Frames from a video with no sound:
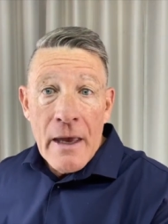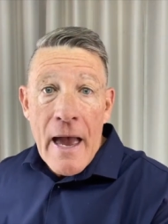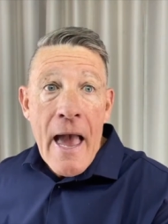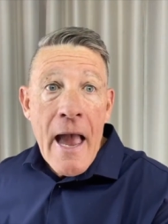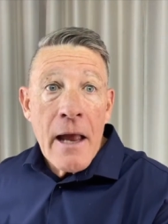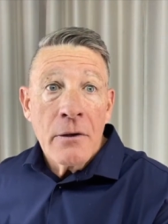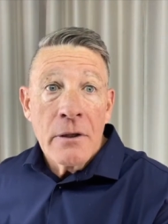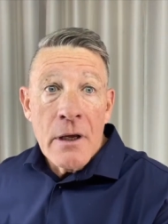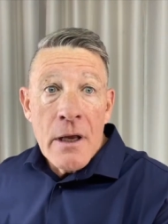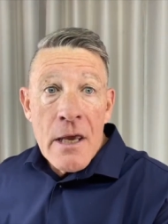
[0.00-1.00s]

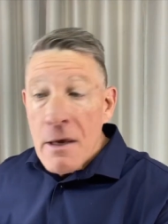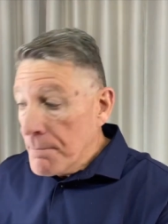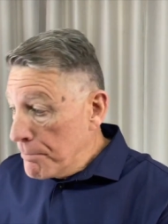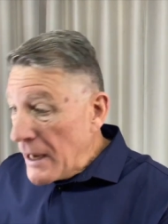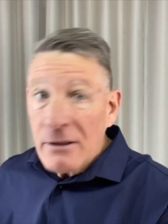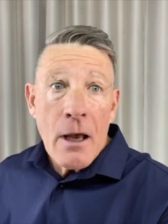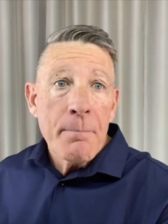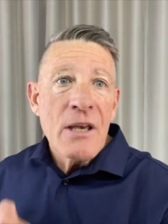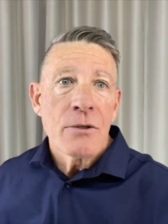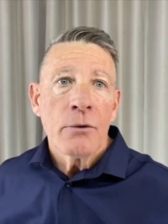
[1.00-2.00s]
and he picked
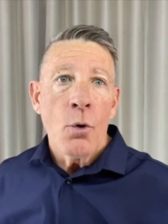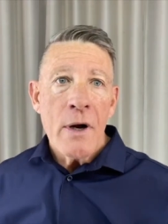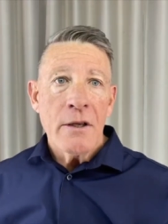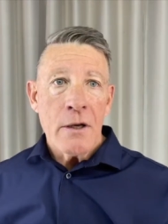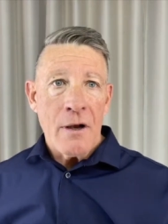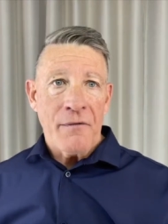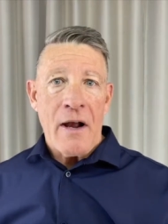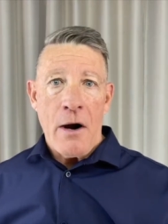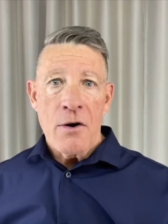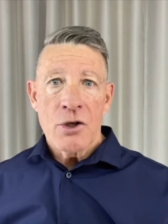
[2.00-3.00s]
up his anointing of
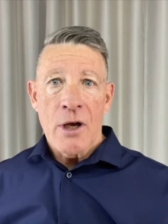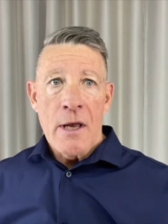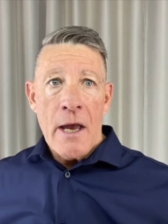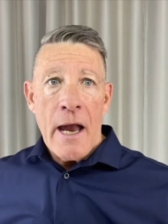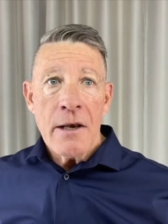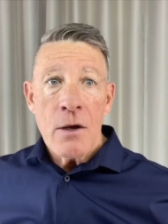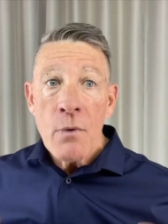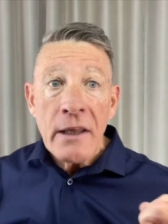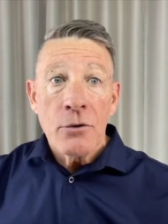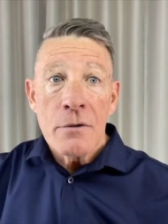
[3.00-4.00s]
courage and he
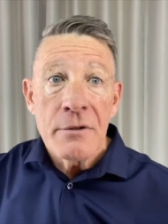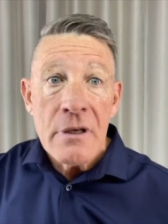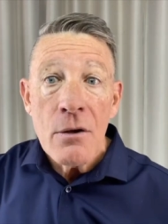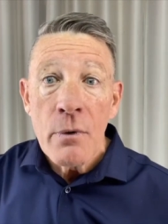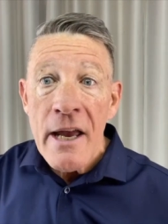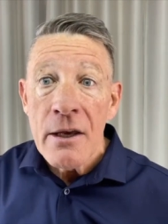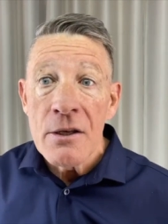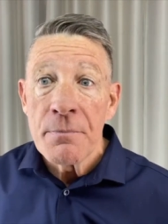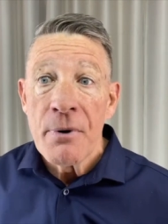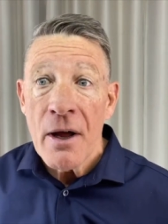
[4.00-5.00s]
went to see where
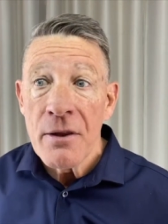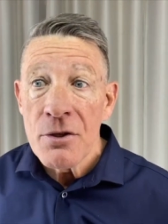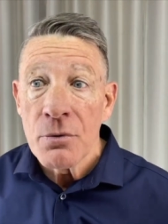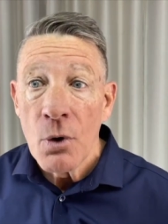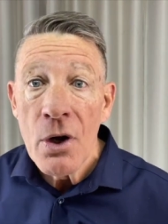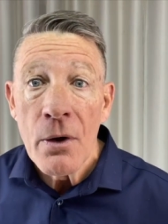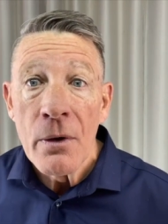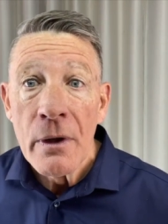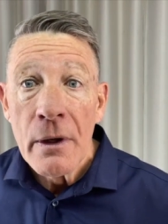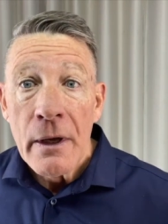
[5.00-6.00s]
his brothers were.
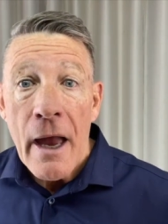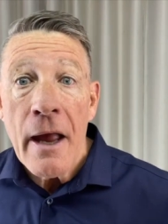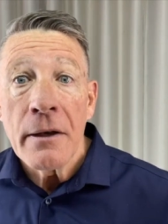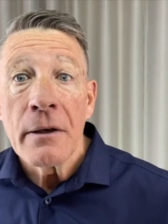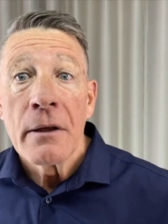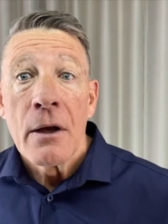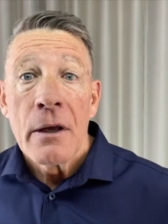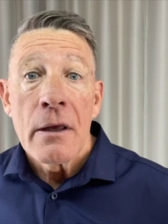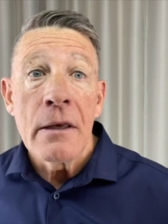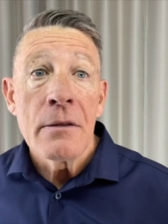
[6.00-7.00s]
And
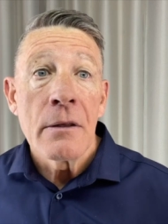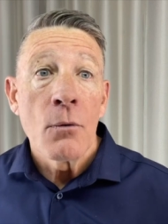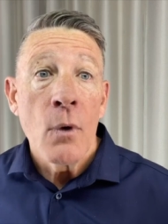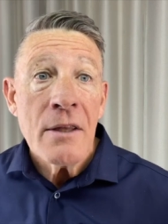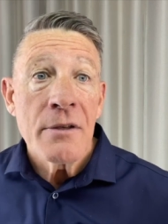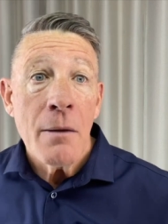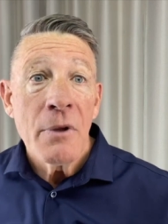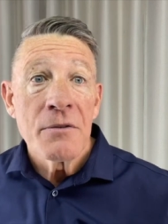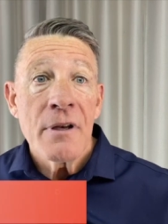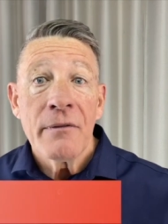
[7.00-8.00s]
in 1
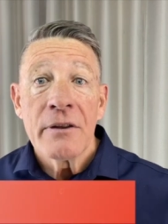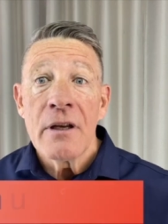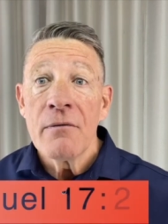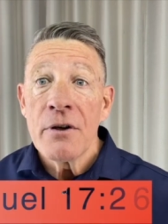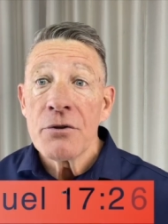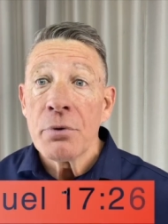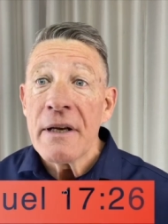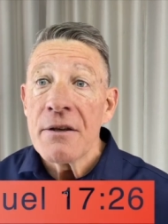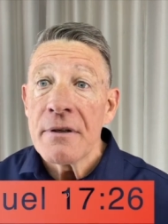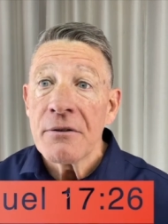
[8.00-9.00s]
Samuel 17, verse
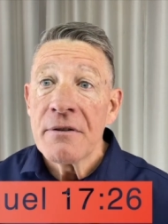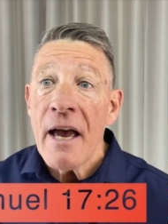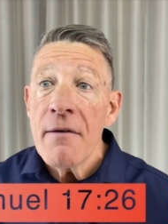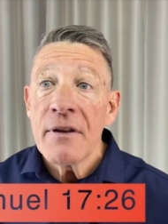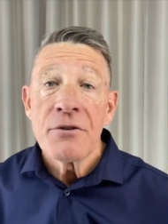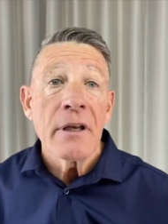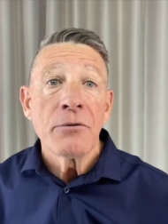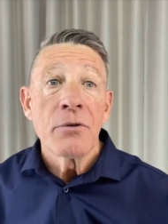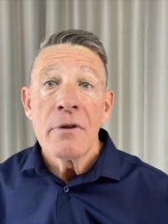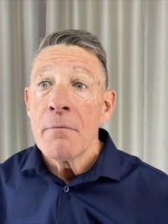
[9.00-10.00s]
26, David
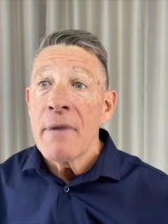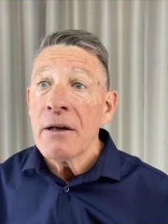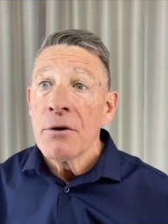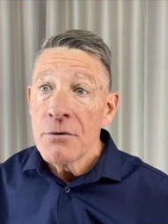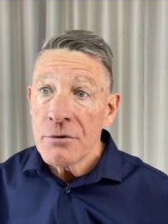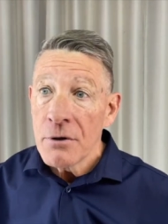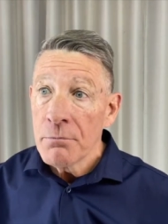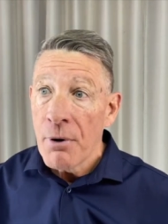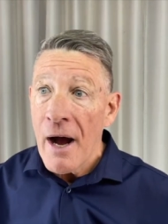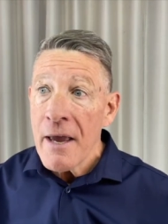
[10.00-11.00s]
said to the men who
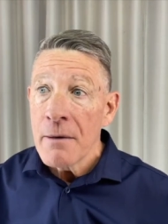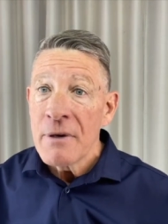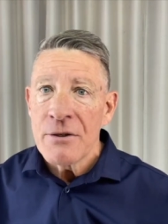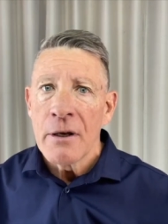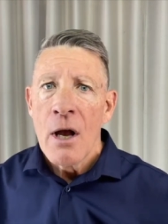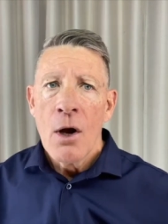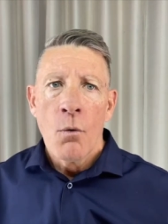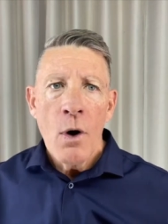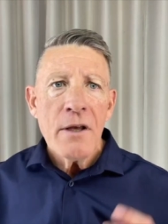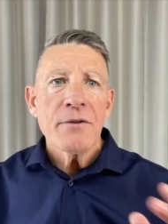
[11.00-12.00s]
stood by him, He said,
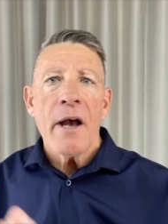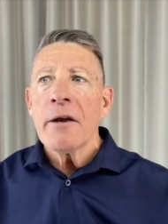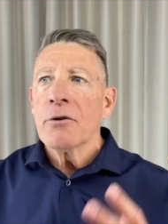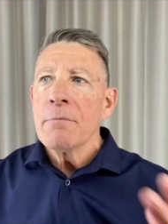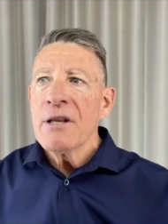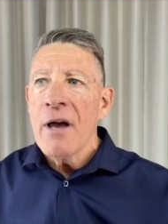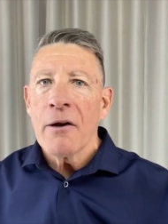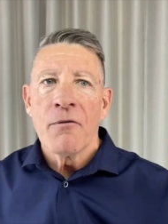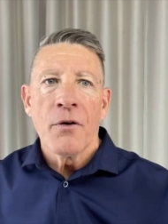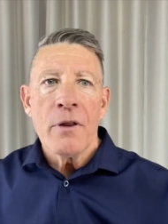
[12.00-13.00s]
What is going to be
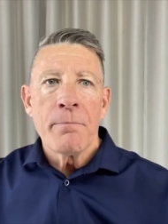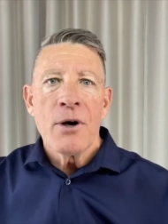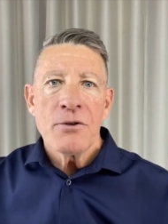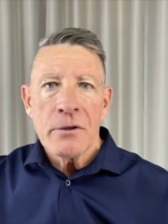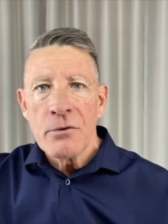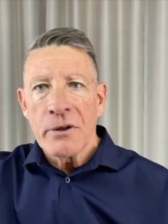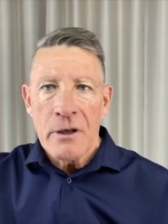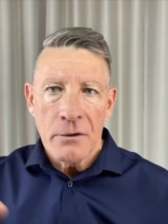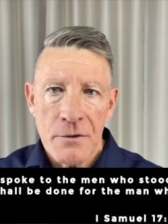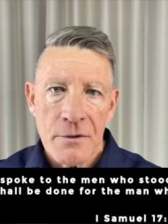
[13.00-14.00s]
done for the person who
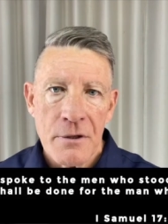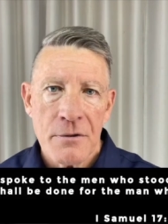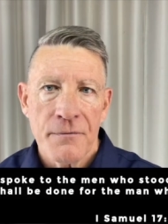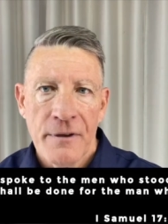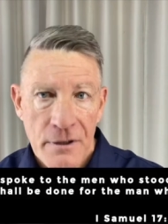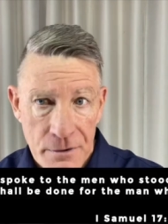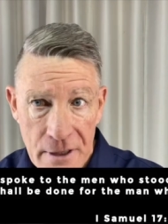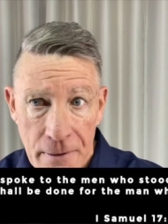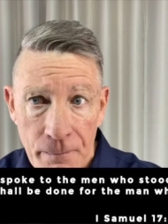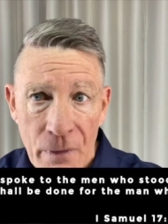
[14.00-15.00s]
kills this
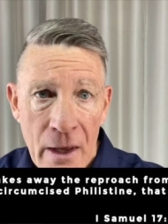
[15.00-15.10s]
Philistine